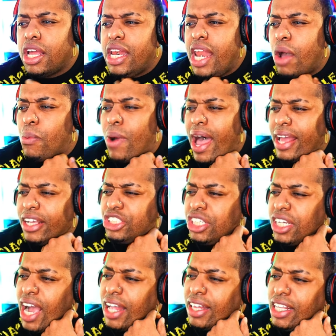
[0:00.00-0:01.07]
Now why has
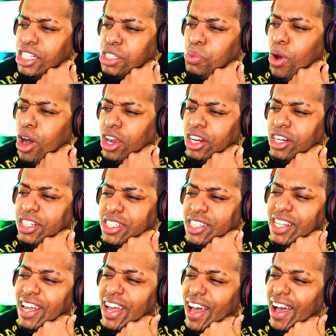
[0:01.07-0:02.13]
she got these walkers?
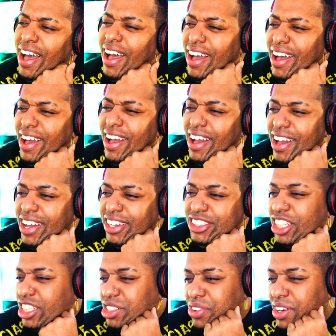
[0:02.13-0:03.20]

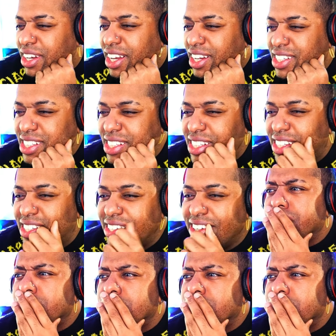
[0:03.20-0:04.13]
Just for looks?